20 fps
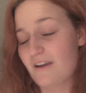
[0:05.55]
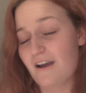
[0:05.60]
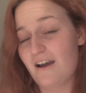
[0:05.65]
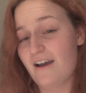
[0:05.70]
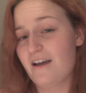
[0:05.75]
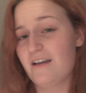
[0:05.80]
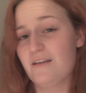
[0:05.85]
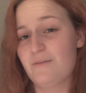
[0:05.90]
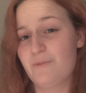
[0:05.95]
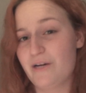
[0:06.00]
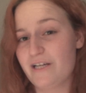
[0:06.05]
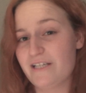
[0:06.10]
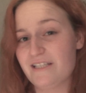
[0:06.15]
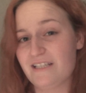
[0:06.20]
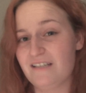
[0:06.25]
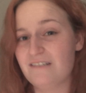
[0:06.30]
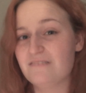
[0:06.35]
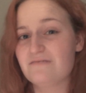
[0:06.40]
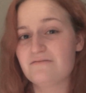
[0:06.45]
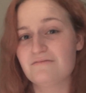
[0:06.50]
I had a
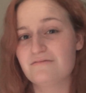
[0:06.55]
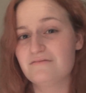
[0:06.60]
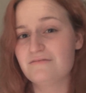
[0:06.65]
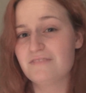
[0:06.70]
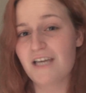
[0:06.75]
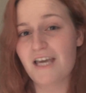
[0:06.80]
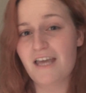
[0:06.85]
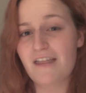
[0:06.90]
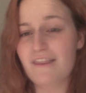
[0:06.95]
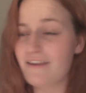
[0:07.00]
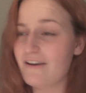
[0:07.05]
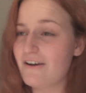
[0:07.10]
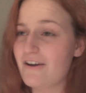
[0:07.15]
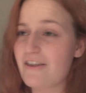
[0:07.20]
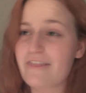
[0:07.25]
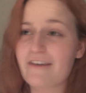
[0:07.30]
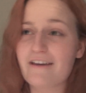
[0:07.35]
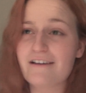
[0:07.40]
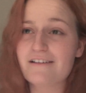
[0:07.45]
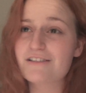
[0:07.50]
breakdown. There are
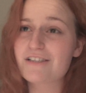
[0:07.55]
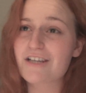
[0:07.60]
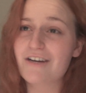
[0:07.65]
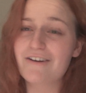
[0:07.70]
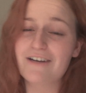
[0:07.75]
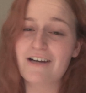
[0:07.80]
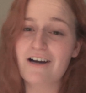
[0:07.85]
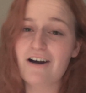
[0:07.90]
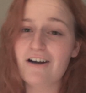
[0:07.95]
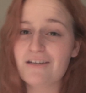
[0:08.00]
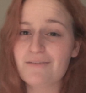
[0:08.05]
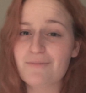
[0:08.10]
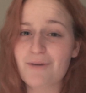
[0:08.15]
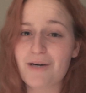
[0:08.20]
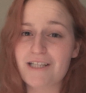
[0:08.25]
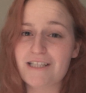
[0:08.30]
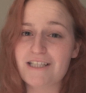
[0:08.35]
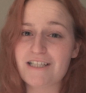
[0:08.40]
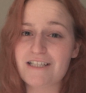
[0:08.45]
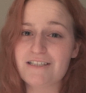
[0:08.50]
things going on in my
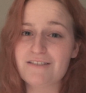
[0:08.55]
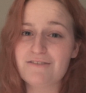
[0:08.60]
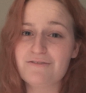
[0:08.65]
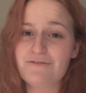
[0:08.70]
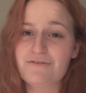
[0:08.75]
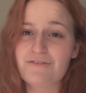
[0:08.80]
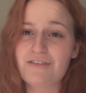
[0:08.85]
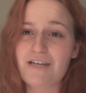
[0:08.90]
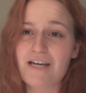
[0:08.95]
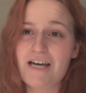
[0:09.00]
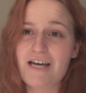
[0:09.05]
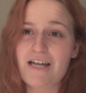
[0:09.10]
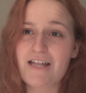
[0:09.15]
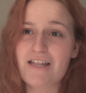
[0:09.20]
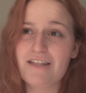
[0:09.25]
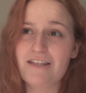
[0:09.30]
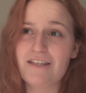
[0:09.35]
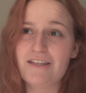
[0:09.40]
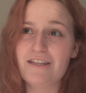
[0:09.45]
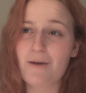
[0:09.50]
life,
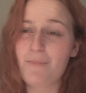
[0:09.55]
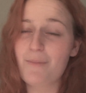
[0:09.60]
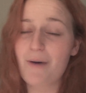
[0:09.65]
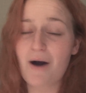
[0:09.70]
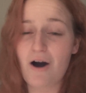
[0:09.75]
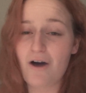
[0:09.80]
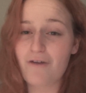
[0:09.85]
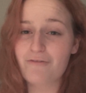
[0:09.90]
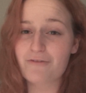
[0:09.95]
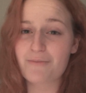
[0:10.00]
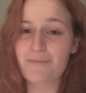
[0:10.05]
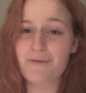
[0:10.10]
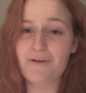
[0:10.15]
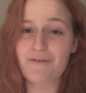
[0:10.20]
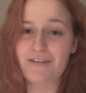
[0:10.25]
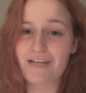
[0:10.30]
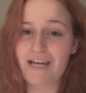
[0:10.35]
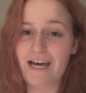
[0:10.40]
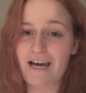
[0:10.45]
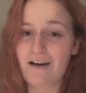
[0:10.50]
apart from
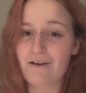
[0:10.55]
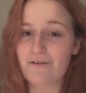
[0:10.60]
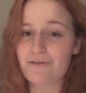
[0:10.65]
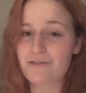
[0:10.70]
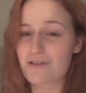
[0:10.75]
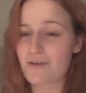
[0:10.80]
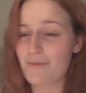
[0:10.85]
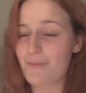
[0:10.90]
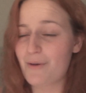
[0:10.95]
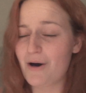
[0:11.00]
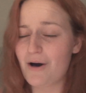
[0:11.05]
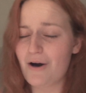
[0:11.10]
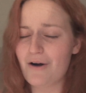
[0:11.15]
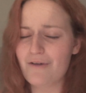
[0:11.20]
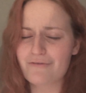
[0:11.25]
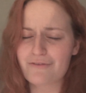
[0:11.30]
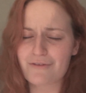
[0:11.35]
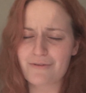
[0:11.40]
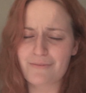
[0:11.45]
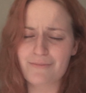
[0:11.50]
moving house, apart
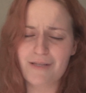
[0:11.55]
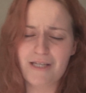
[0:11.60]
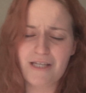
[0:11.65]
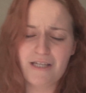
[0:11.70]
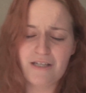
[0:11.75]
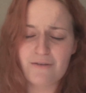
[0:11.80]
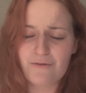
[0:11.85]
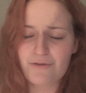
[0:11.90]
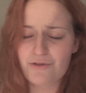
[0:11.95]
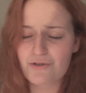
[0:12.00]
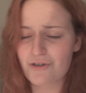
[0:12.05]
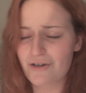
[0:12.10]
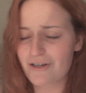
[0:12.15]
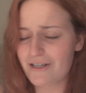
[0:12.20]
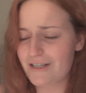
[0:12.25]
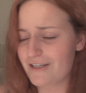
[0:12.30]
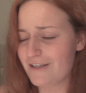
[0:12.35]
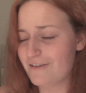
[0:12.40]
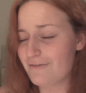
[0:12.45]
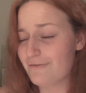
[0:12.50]
from trying
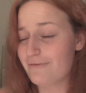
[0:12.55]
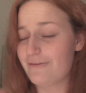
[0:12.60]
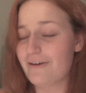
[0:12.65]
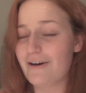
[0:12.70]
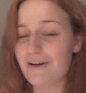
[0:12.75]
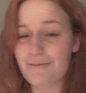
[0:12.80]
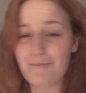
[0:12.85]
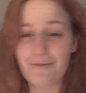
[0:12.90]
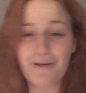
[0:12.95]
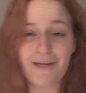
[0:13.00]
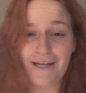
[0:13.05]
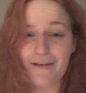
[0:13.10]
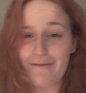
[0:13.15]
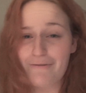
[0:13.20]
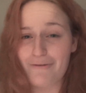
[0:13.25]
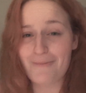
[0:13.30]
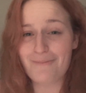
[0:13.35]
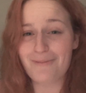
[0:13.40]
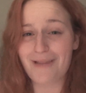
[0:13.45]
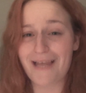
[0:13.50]
to find money from